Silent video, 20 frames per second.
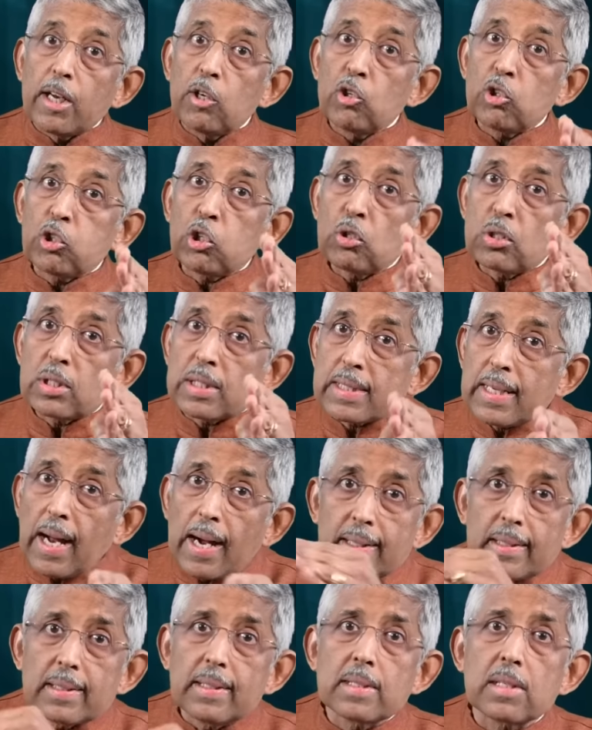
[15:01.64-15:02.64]
And you should
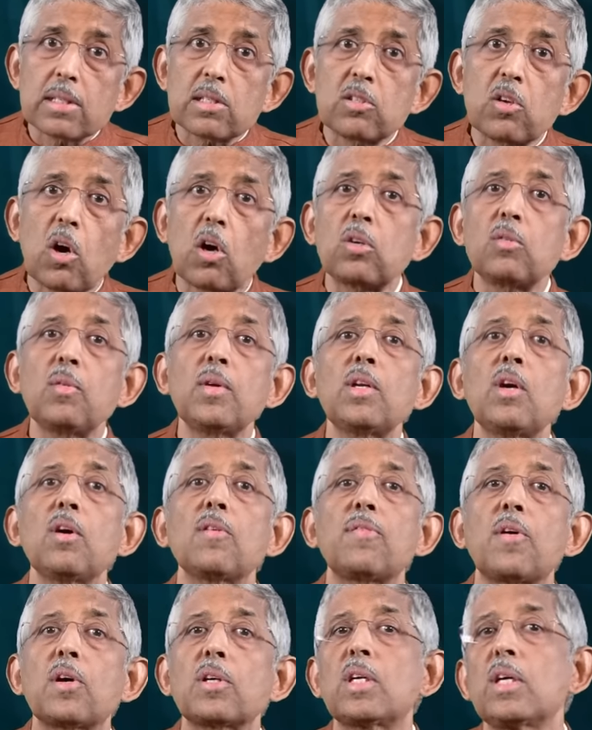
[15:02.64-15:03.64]
start this not when
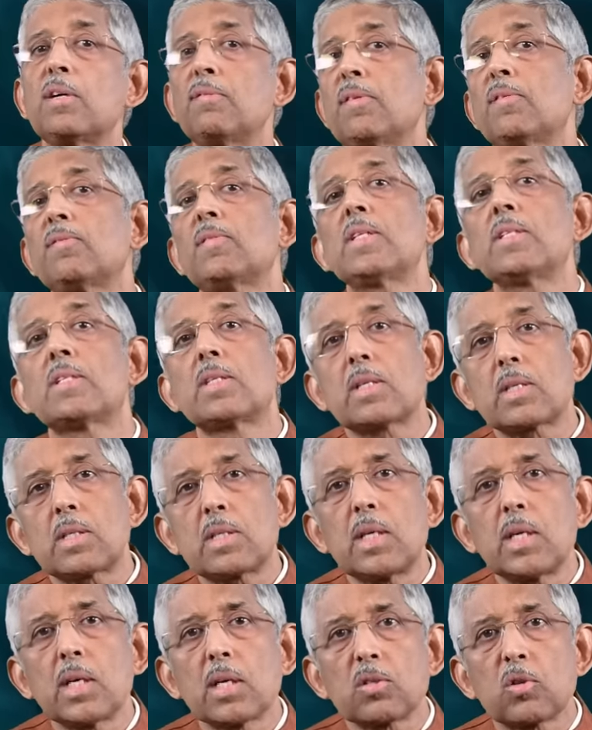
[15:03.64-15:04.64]
you're 40, 50,
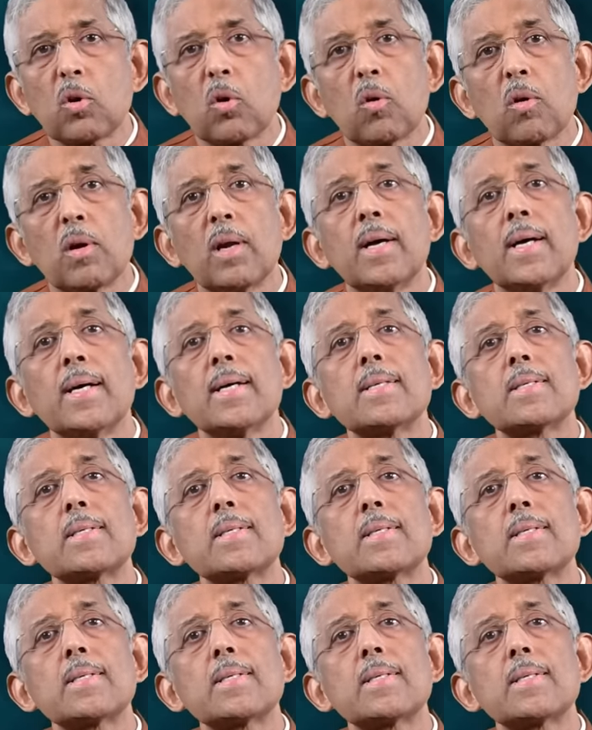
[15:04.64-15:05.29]
60 years old.